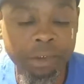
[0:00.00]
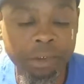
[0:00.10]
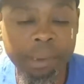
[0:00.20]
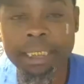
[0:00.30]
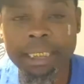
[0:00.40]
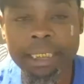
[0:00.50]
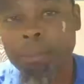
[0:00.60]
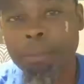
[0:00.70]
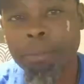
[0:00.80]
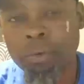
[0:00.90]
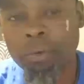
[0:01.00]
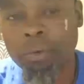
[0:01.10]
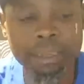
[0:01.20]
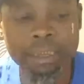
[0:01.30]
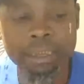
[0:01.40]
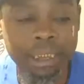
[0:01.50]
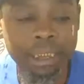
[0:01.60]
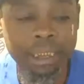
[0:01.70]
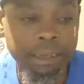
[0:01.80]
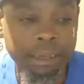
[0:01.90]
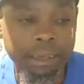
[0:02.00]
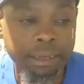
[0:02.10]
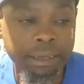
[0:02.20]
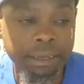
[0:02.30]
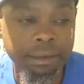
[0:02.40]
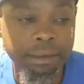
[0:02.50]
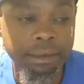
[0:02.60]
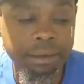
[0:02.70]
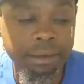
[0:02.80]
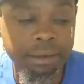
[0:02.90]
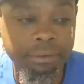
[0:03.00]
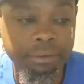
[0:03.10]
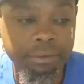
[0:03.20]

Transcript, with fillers: about getting our priorities in line. And